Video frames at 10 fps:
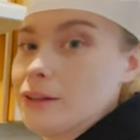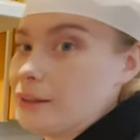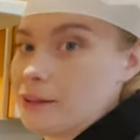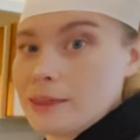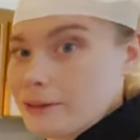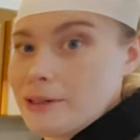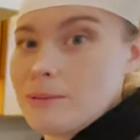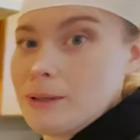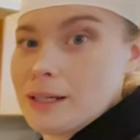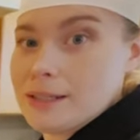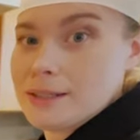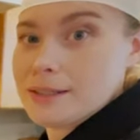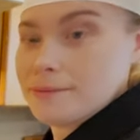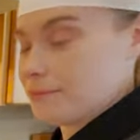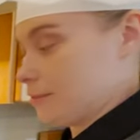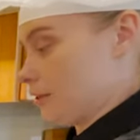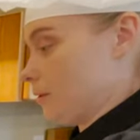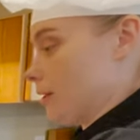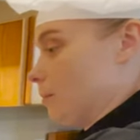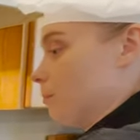like three minutes. So we're
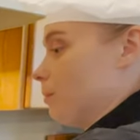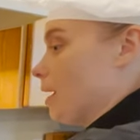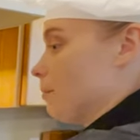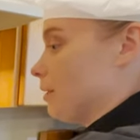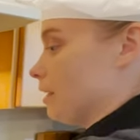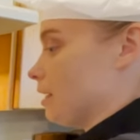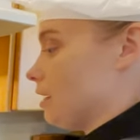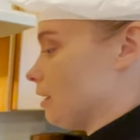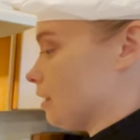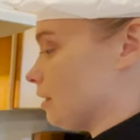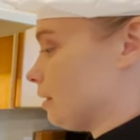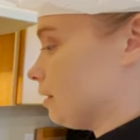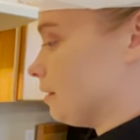gonna pop it in here.